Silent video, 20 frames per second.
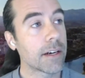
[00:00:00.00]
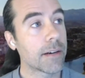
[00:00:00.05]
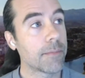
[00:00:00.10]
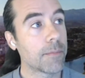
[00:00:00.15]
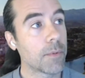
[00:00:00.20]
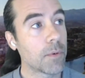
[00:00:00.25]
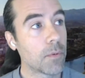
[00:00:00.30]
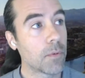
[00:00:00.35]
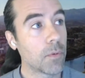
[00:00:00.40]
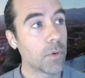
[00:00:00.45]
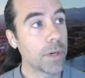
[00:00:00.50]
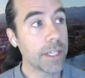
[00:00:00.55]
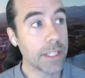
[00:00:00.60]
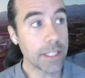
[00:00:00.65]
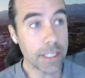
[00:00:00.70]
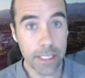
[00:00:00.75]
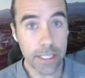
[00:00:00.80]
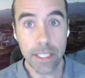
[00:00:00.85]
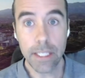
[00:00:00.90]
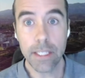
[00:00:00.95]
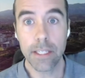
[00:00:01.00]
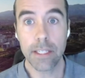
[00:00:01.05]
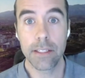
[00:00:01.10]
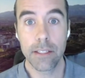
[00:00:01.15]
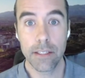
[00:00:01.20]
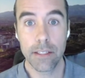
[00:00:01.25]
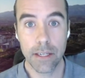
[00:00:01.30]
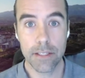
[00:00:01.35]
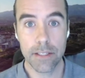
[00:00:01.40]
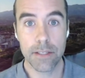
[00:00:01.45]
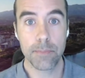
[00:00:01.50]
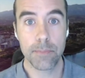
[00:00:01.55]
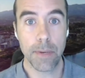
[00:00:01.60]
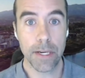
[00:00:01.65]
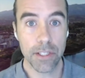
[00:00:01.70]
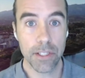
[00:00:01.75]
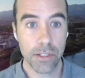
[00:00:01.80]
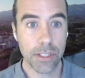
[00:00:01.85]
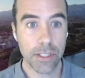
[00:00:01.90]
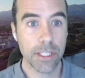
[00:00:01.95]
we need,
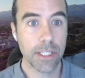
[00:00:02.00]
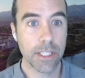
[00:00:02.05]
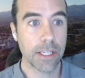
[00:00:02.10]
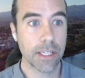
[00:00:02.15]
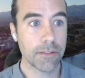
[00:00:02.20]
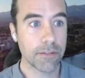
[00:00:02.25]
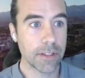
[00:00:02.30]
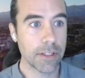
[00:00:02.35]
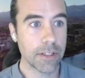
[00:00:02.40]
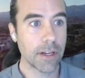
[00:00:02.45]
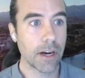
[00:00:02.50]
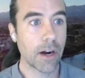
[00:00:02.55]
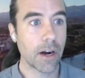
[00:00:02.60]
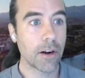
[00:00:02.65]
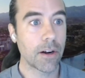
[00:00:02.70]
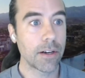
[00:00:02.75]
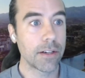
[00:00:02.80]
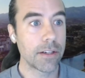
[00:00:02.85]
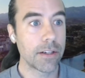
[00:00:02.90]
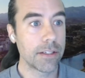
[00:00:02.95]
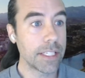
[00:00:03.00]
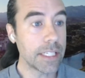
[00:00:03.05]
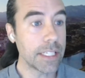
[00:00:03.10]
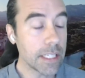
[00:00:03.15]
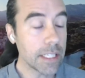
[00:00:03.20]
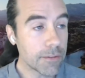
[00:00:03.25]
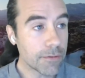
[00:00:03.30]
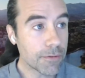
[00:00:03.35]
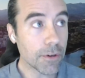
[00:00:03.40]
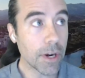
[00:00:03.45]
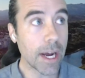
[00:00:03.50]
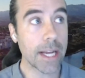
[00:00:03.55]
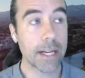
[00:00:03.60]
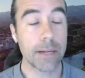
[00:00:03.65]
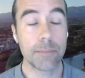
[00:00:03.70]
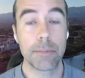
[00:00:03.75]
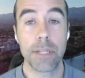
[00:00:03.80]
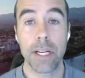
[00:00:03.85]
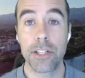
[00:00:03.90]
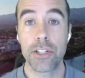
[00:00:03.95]
especially given our need for
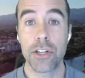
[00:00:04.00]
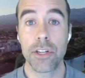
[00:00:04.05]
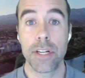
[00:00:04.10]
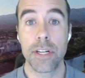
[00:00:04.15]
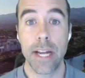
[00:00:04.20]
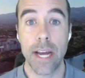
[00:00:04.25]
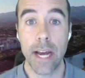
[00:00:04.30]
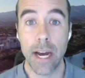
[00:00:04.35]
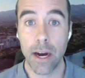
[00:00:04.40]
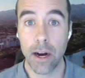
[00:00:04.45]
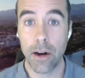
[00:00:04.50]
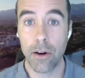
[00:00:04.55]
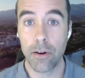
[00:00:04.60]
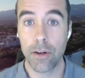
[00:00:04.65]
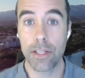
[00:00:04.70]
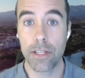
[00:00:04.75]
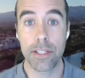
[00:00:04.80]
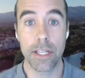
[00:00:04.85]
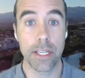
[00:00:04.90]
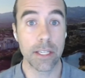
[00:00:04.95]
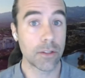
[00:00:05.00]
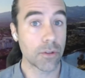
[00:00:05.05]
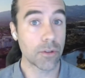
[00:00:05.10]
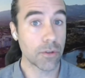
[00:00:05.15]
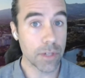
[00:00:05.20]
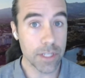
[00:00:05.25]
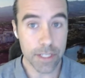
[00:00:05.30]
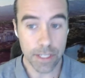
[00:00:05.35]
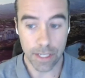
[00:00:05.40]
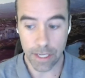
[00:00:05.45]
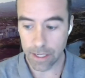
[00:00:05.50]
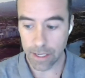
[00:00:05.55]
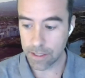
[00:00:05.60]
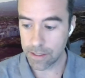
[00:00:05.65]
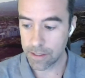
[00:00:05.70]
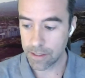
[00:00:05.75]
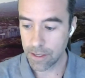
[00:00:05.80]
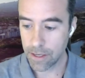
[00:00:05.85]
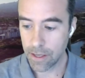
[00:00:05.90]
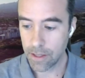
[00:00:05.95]
adaptation now is increasing.
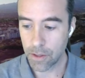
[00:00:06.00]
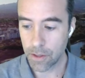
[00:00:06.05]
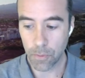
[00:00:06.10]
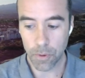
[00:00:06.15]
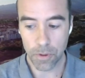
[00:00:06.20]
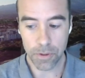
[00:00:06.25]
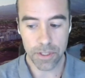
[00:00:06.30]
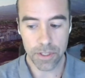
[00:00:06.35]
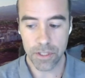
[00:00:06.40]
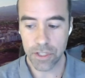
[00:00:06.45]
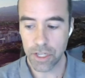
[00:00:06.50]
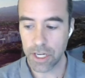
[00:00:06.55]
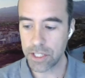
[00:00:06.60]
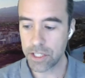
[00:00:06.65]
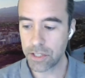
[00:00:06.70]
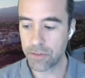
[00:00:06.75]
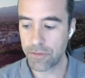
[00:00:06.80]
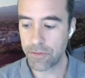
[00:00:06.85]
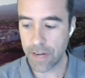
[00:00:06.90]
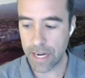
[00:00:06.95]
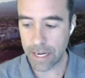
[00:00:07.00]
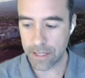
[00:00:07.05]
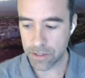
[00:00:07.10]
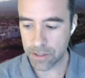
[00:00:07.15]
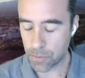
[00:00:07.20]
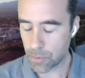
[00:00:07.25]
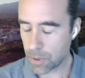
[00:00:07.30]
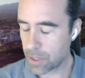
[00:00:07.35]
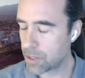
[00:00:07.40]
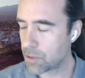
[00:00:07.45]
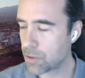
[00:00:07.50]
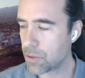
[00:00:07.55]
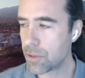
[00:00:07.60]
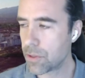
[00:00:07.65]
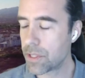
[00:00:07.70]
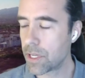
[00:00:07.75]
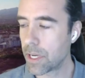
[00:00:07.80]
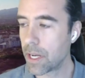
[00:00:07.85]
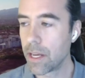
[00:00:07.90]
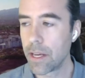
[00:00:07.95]
The world is changing faster. We're
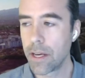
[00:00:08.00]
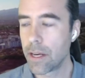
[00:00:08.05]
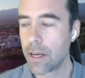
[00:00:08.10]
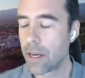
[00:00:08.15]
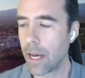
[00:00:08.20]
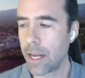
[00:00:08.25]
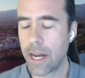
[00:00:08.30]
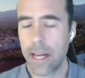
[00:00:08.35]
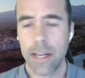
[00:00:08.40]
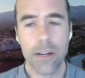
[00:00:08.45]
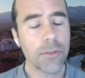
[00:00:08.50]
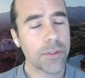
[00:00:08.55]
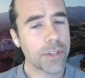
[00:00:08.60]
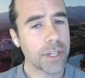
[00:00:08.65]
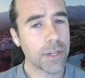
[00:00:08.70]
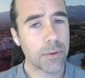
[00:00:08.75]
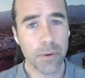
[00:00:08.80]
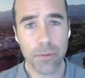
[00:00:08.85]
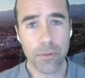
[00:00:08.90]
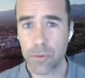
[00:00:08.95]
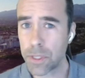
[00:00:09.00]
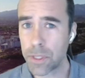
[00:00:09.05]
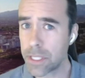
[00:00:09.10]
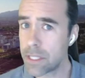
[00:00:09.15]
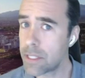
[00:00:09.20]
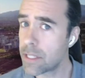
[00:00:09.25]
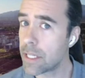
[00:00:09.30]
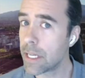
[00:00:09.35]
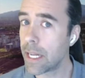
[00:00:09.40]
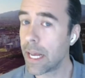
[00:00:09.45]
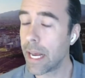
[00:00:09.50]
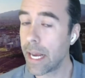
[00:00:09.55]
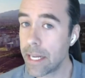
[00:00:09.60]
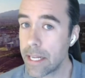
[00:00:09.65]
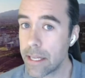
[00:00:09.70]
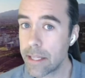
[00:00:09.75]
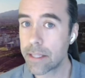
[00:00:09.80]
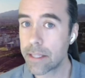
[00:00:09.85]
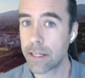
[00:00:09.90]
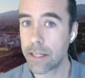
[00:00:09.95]
introducing, and I don't think we've really seen
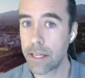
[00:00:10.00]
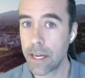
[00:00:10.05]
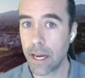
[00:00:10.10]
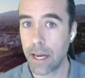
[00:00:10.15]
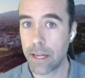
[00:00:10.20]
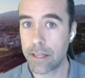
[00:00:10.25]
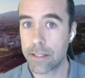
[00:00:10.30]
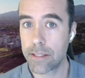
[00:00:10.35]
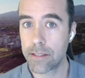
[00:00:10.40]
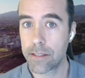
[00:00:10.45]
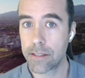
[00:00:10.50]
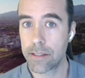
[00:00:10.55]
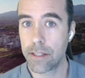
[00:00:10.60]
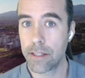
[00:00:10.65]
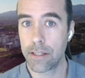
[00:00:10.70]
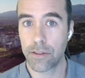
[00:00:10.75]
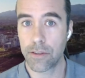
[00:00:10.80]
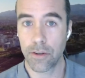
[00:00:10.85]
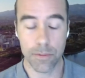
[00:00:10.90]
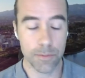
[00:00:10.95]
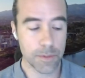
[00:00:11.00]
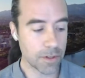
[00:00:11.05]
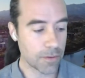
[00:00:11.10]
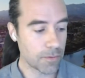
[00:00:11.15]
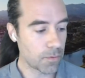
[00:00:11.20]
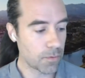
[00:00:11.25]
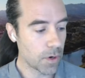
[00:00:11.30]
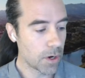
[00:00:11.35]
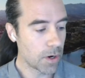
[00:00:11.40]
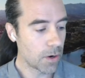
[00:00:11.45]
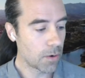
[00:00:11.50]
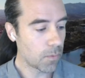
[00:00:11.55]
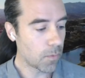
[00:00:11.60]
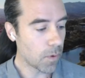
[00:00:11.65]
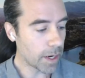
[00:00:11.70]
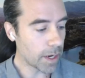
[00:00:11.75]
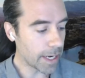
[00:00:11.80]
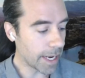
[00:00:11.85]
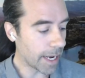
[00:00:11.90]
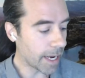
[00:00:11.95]
anything yet in terms of
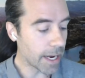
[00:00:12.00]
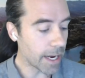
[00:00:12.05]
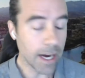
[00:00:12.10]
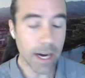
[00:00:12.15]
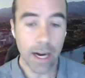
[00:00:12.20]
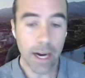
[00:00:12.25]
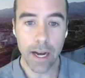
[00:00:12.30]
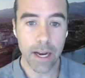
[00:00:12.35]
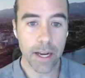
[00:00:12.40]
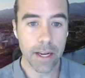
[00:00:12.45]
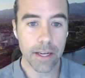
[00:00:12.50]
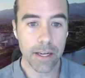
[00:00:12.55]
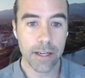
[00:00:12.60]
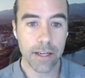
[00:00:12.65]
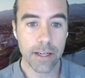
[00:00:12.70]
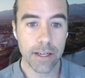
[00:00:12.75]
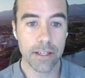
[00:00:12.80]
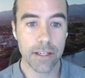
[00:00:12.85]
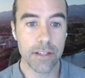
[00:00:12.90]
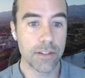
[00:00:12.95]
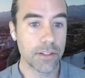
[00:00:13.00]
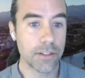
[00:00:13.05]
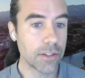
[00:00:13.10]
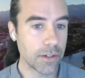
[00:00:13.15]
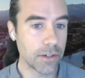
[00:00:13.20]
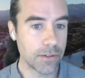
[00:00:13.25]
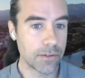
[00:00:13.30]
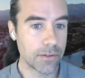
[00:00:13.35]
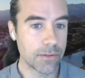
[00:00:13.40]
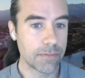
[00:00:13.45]
what AI can do